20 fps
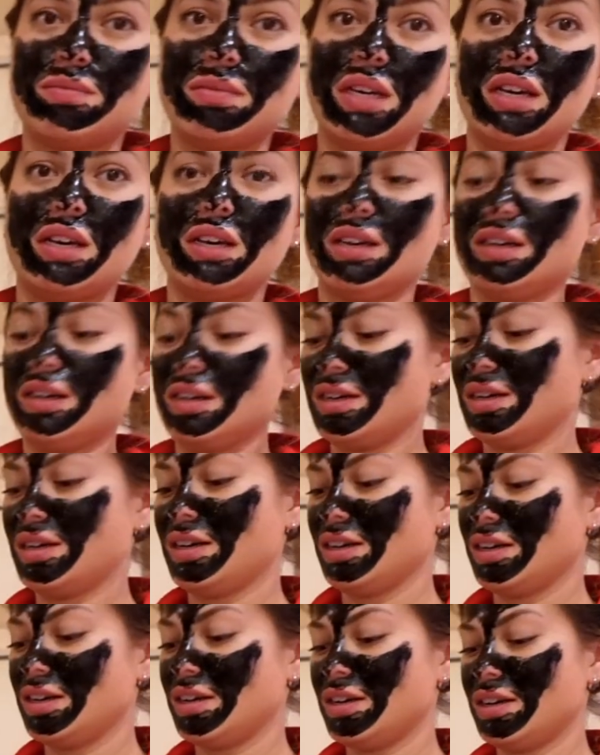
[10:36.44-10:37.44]
big,
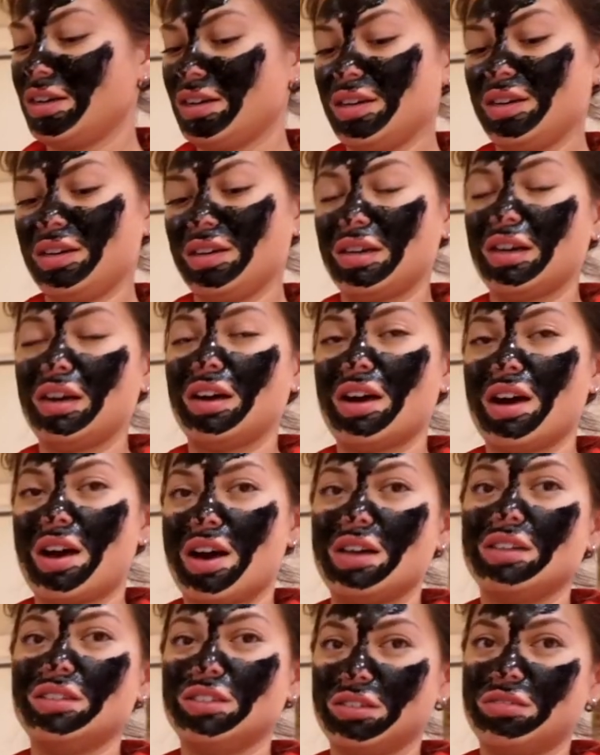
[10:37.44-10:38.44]

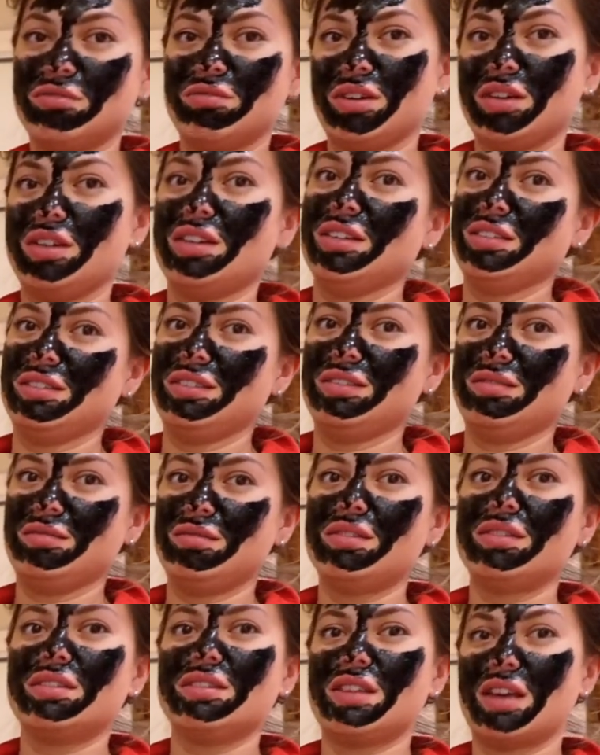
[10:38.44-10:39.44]
I just want
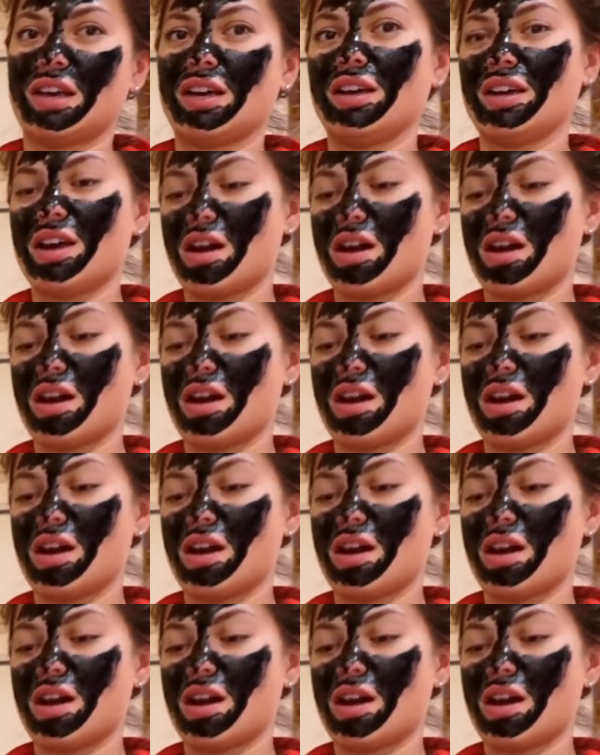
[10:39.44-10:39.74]
to take it